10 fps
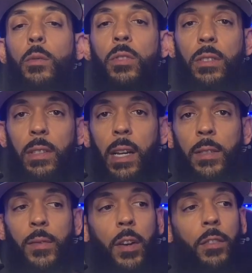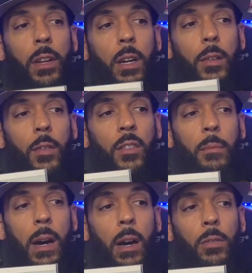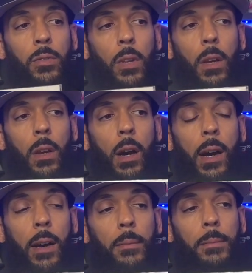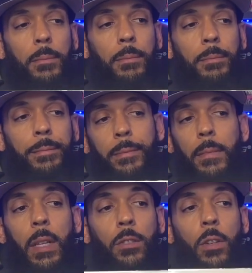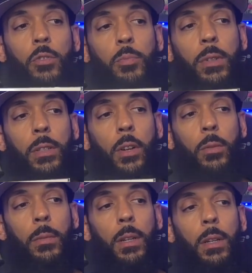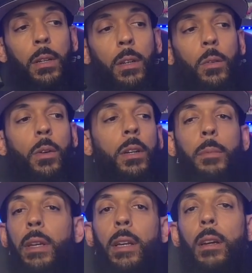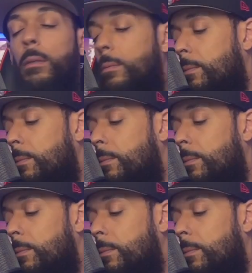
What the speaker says: just a nice variant cover of Miles. I thought it was pretty dope. Wanted to pick it up.